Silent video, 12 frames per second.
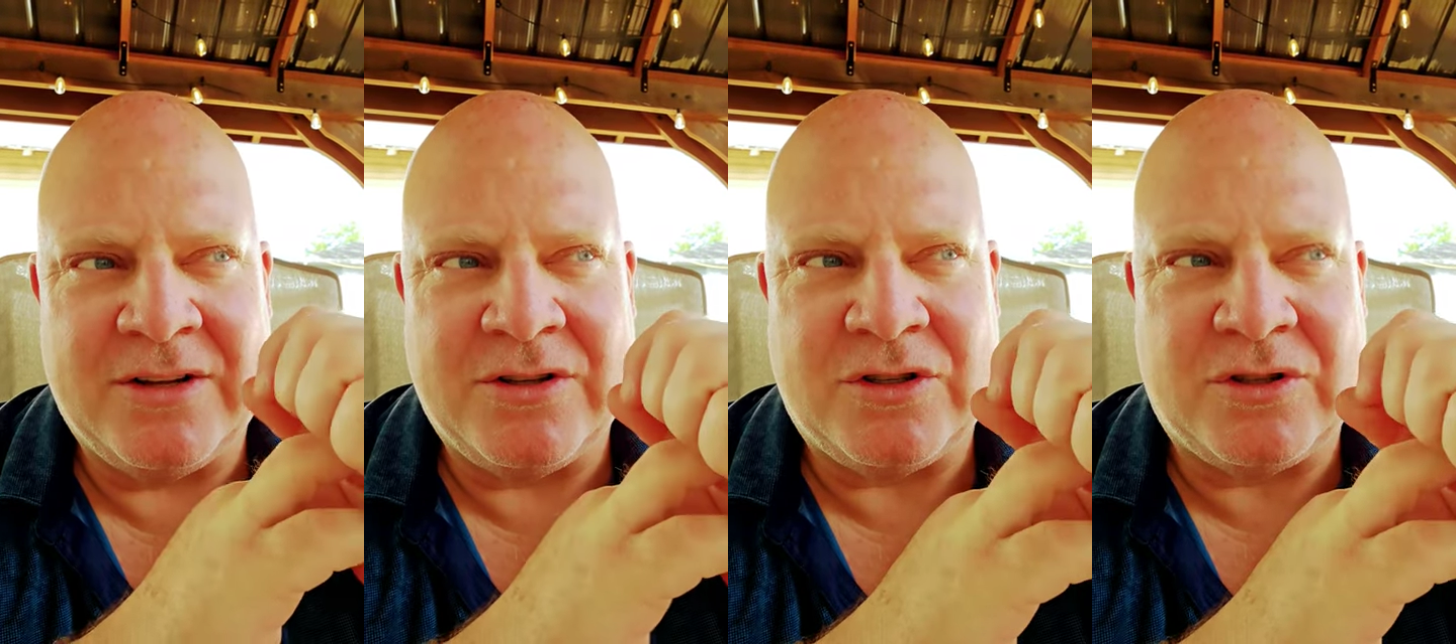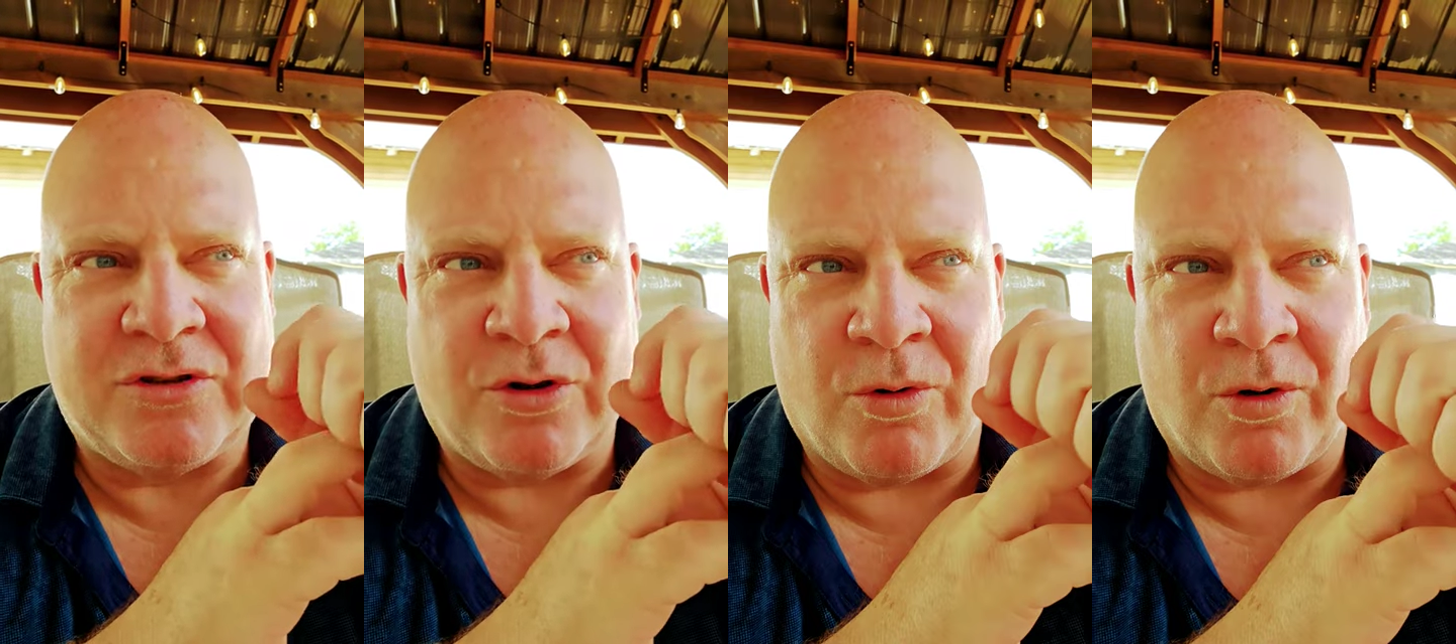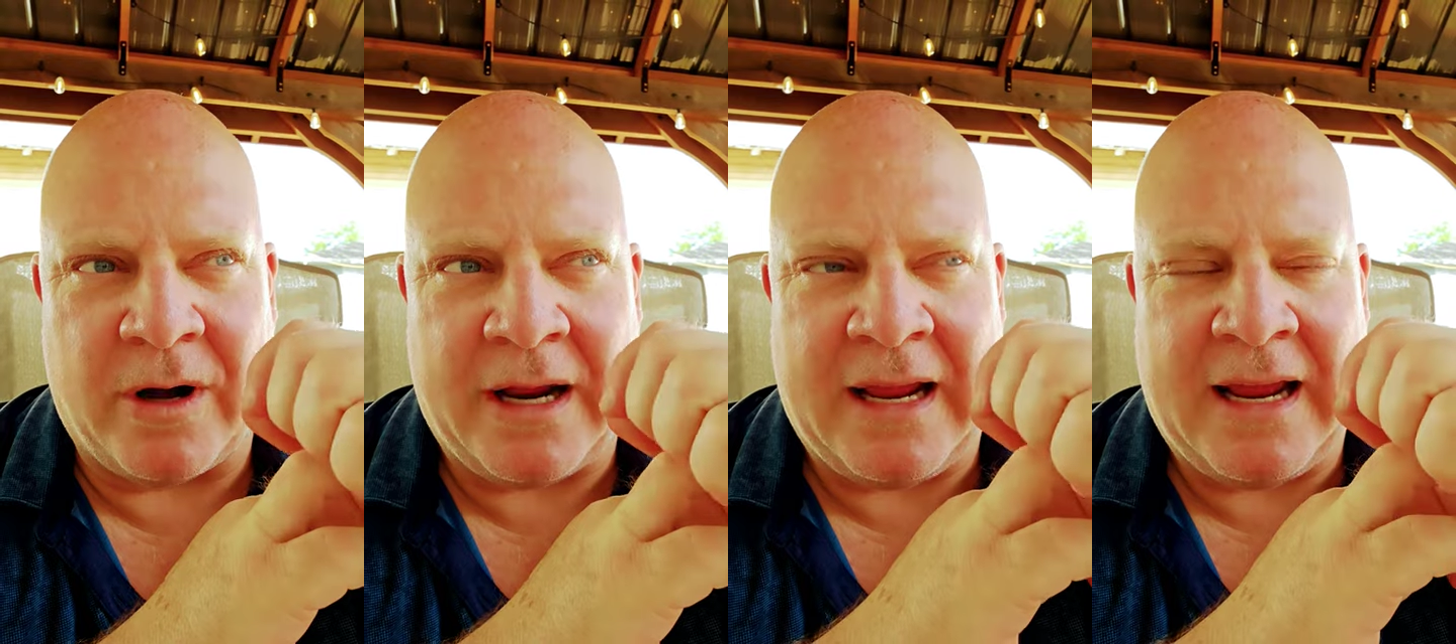
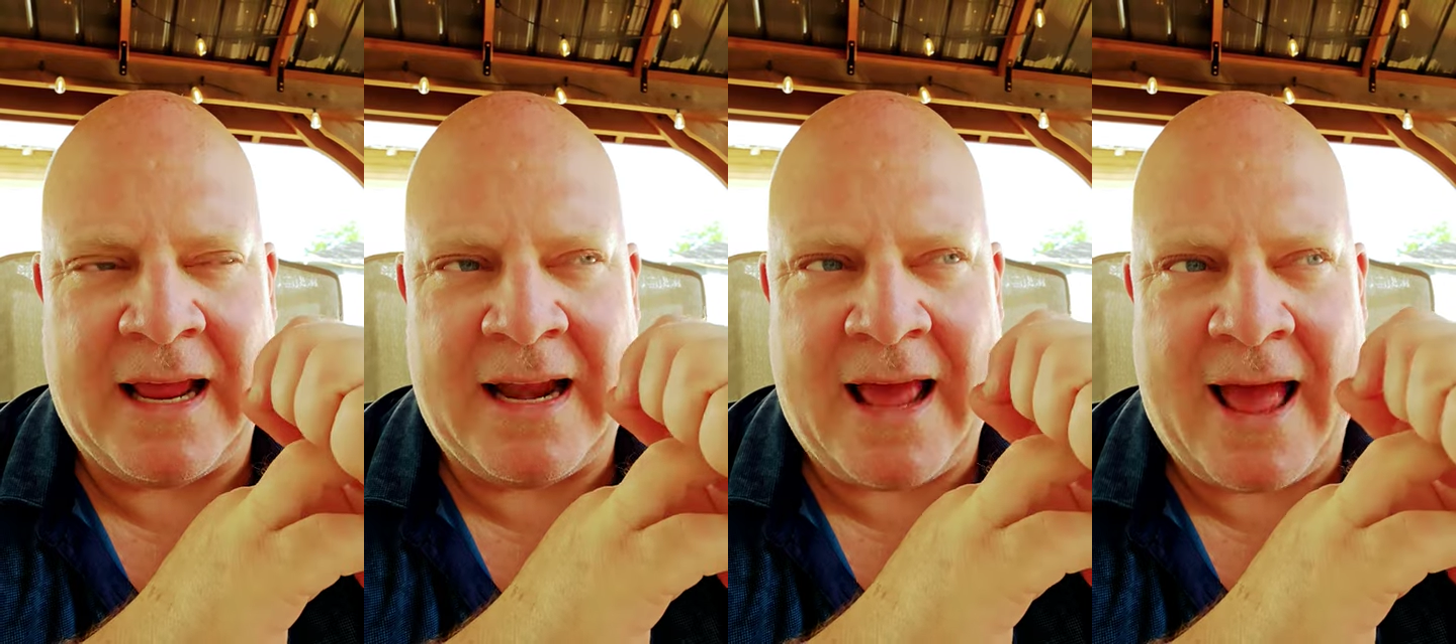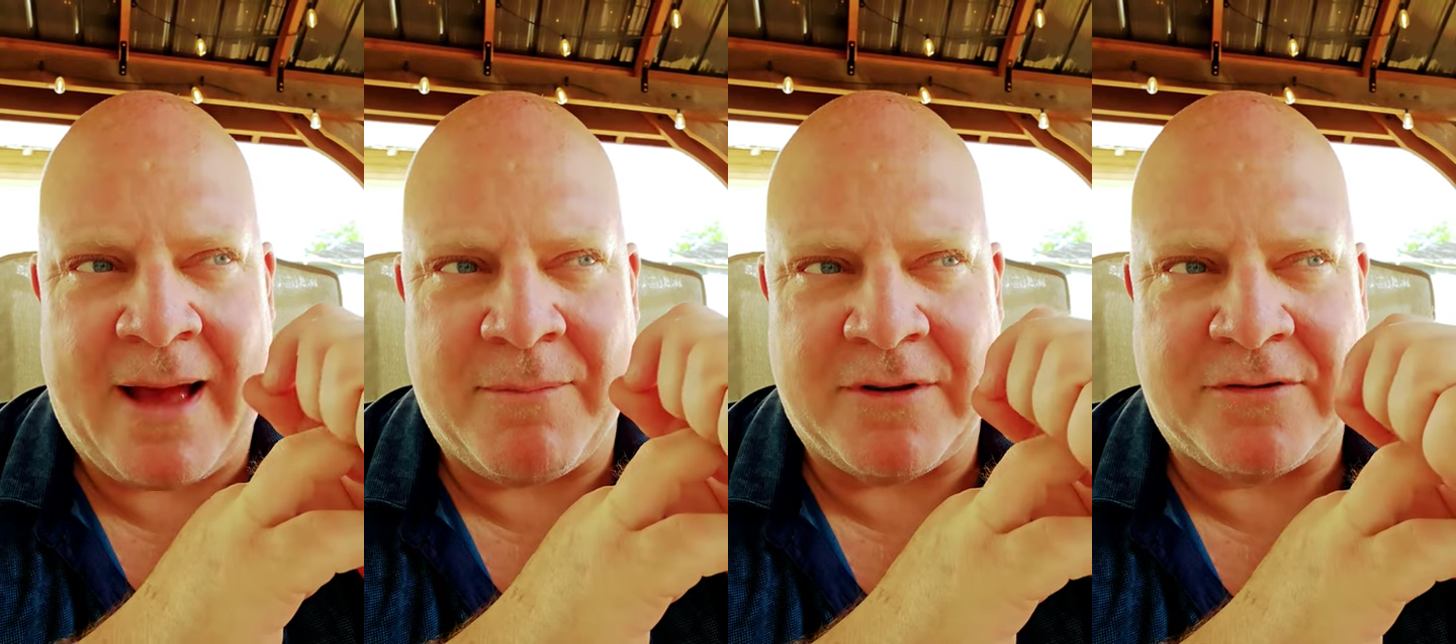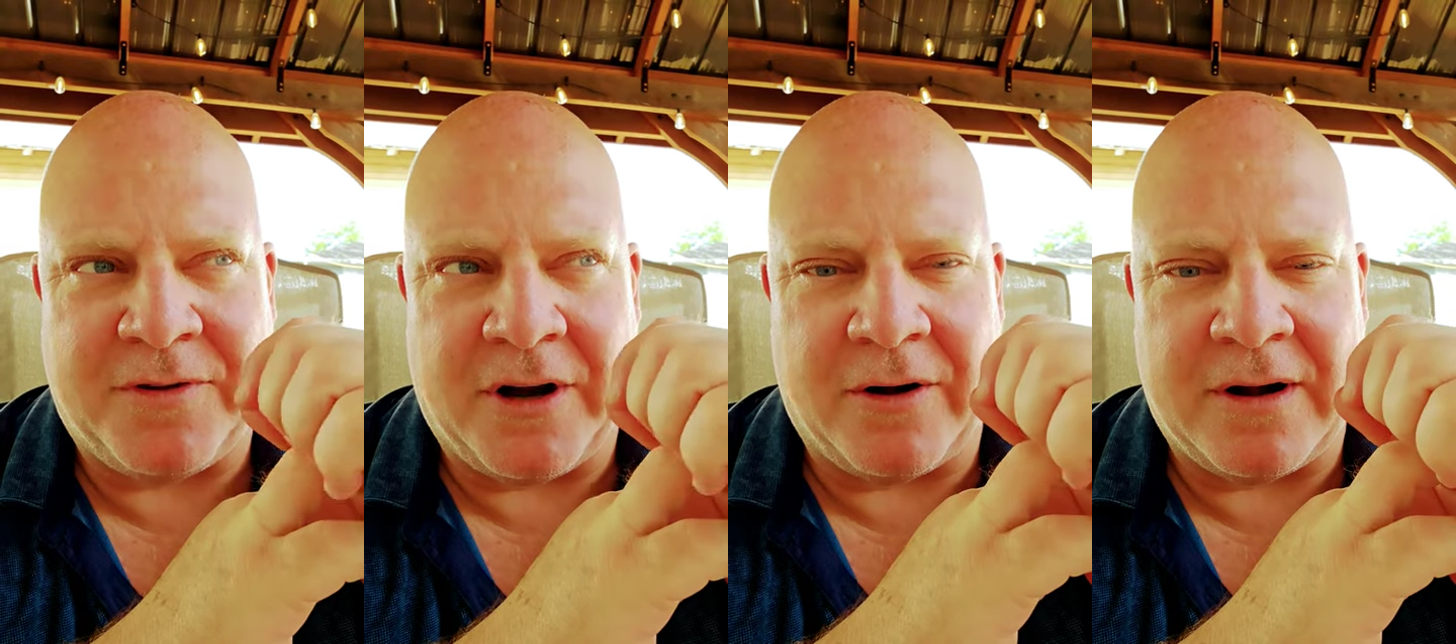story and
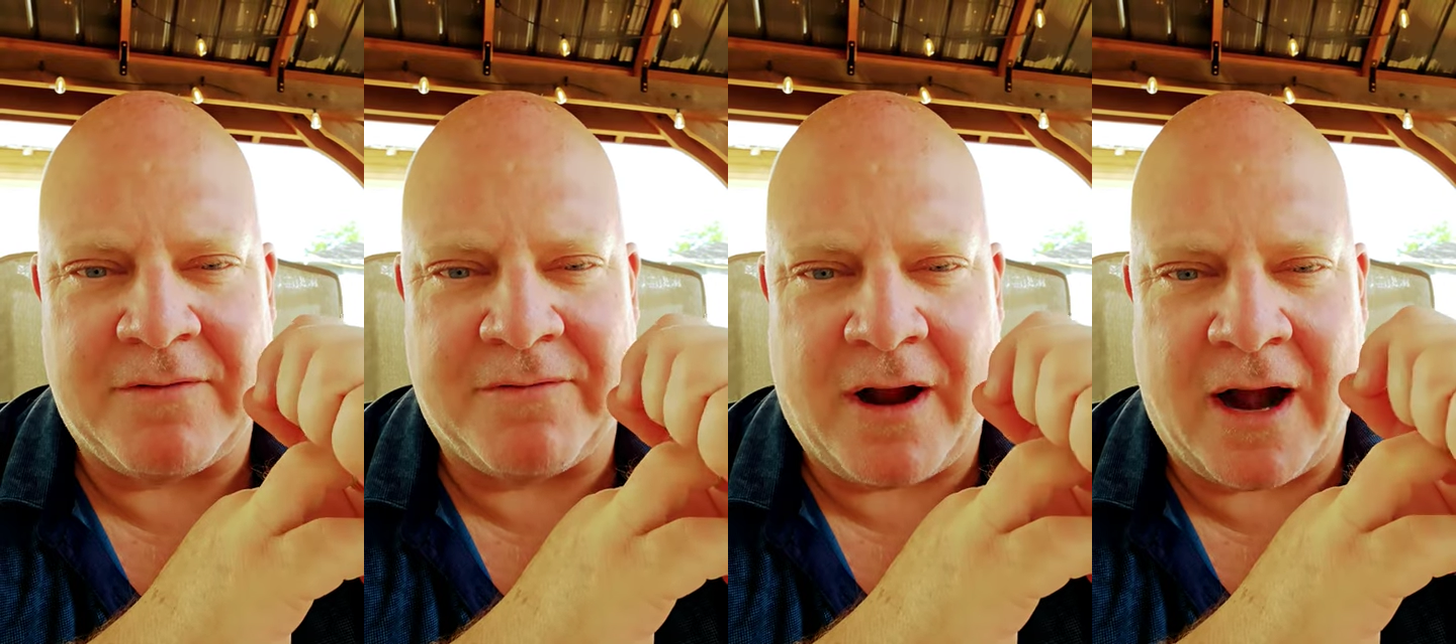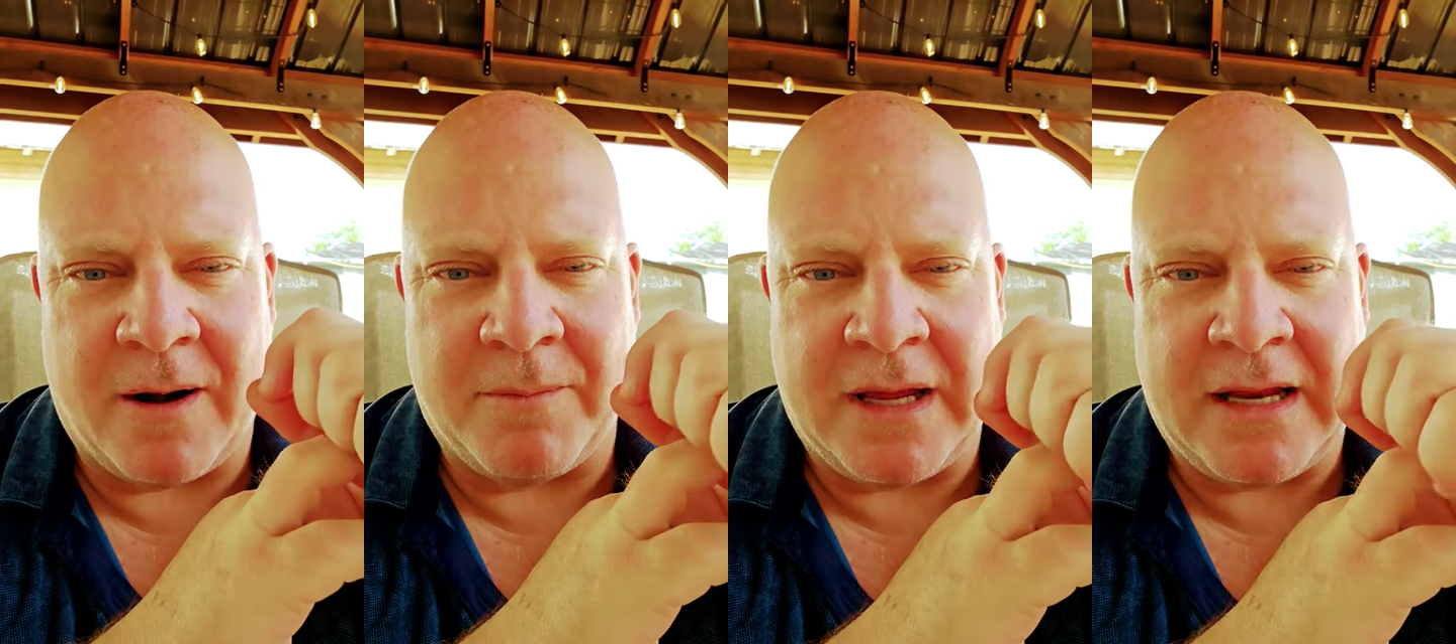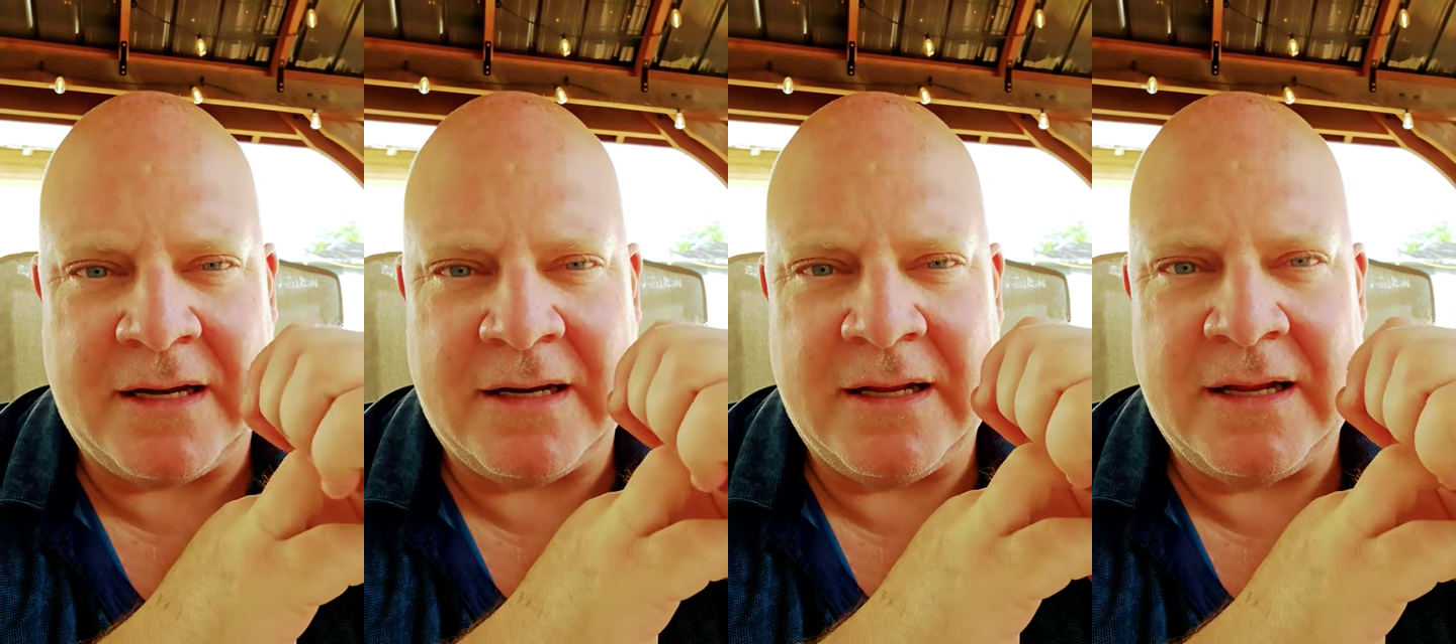atmosphere and
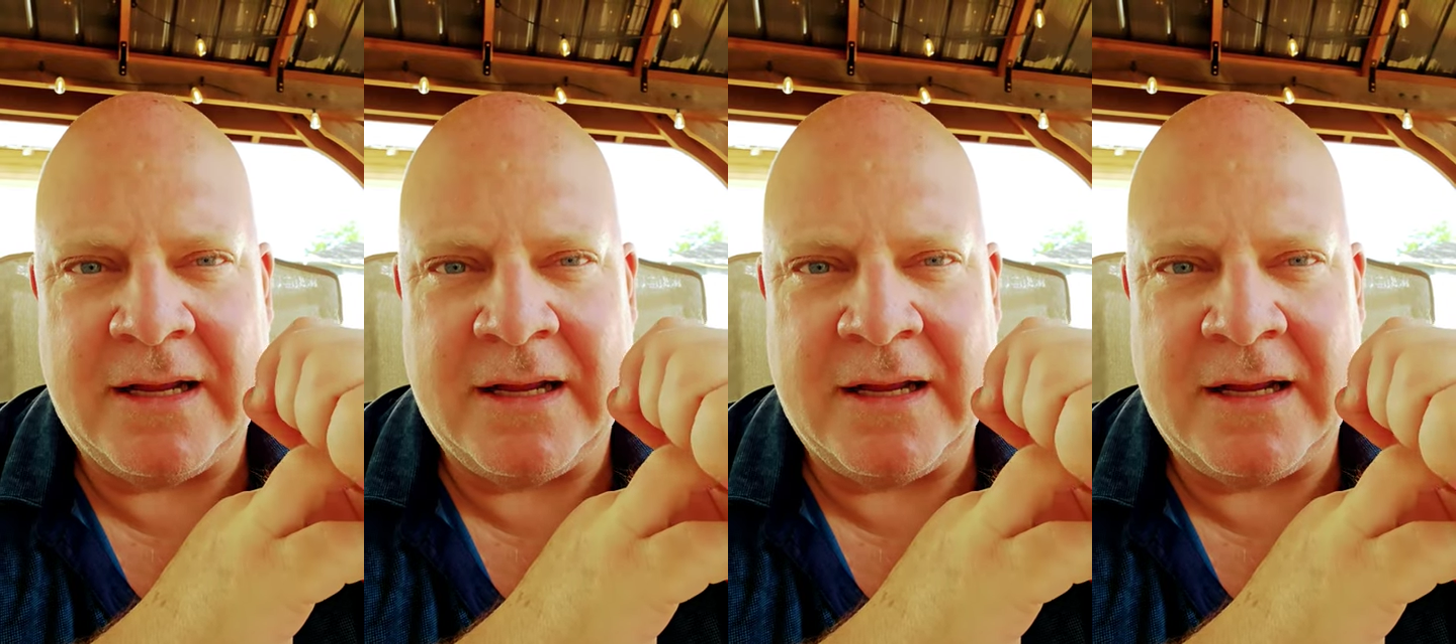environment.